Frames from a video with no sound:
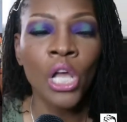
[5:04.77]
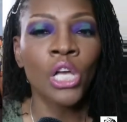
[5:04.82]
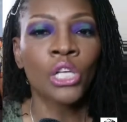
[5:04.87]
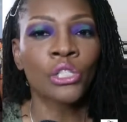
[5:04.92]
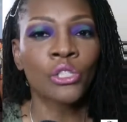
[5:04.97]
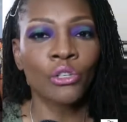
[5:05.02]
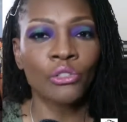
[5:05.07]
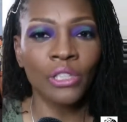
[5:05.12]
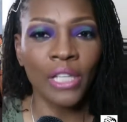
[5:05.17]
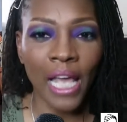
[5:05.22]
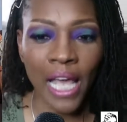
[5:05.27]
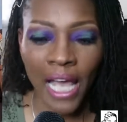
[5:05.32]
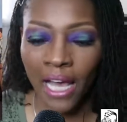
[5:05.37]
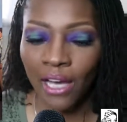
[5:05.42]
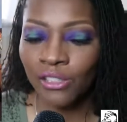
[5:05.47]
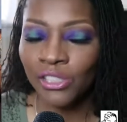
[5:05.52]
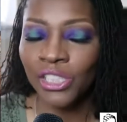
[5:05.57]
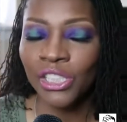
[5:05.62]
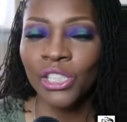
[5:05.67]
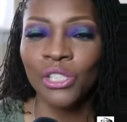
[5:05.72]
So
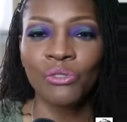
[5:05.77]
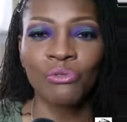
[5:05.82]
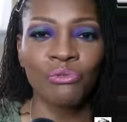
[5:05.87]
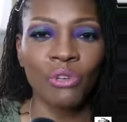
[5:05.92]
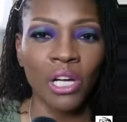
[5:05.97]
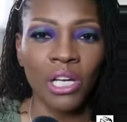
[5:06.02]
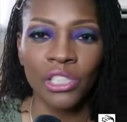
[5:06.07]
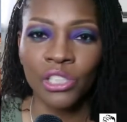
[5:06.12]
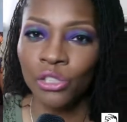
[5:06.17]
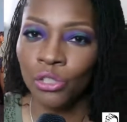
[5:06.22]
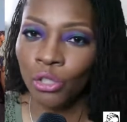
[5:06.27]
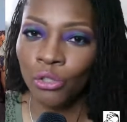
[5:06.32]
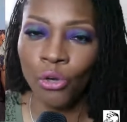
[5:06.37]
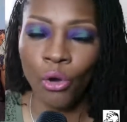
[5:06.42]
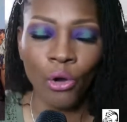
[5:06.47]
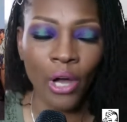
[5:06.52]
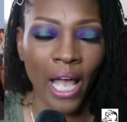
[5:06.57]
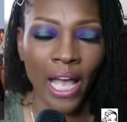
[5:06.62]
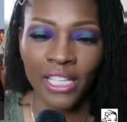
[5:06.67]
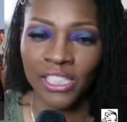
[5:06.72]
now she
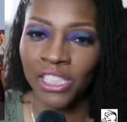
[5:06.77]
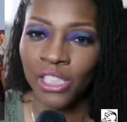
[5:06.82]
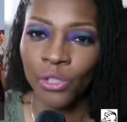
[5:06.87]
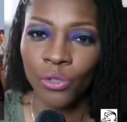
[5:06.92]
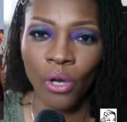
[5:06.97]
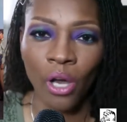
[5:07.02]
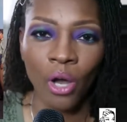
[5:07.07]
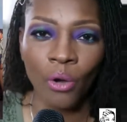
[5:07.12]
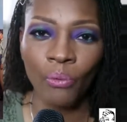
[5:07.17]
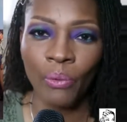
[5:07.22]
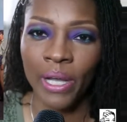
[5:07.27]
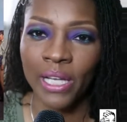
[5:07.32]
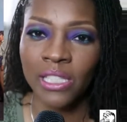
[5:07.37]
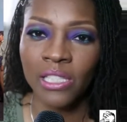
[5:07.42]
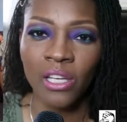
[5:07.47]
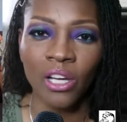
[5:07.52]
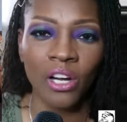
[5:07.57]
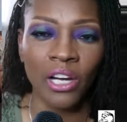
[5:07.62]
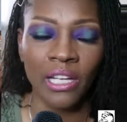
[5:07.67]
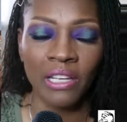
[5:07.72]
or as she's on her way
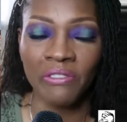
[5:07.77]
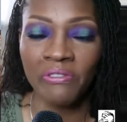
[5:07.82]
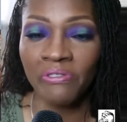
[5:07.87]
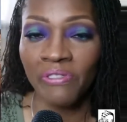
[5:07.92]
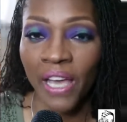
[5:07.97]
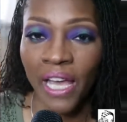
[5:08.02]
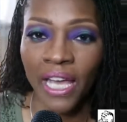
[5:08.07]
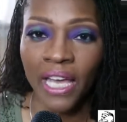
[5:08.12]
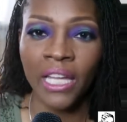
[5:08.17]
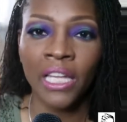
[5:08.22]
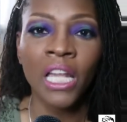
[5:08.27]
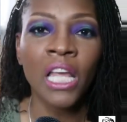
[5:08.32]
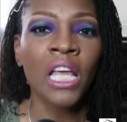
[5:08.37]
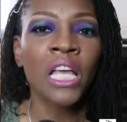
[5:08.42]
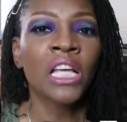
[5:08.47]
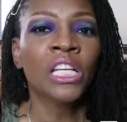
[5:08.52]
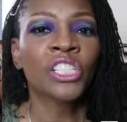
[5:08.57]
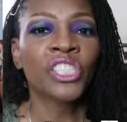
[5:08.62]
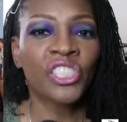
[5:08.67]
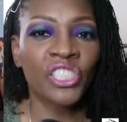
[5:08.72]
to her event,
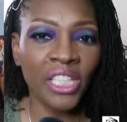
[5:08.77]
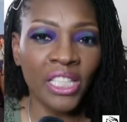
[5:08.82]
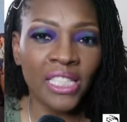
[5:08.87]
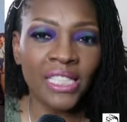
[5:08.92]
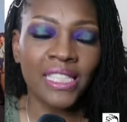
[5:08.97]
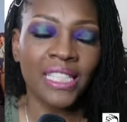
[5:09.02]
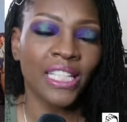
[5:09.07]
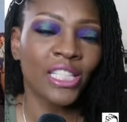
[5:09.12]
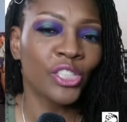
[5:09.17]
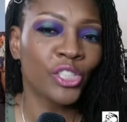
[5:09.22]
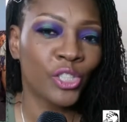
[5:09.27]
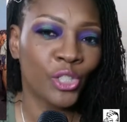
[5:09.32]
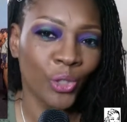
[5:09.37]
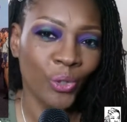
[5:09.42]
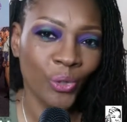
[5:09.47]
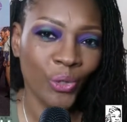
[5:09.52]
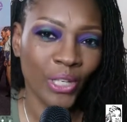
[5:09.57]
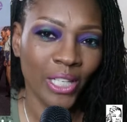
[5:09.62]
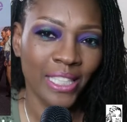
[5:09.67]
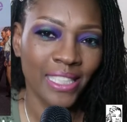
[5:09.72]
she sees
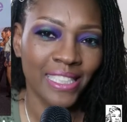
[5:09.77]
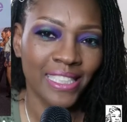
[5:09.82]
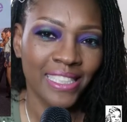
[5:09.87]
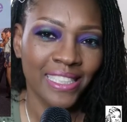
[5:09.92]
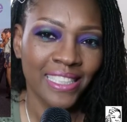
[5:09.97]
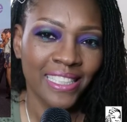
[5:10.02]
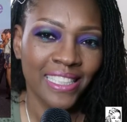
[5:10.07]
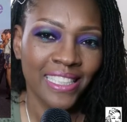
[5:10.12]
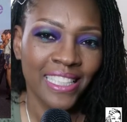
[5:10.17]
George.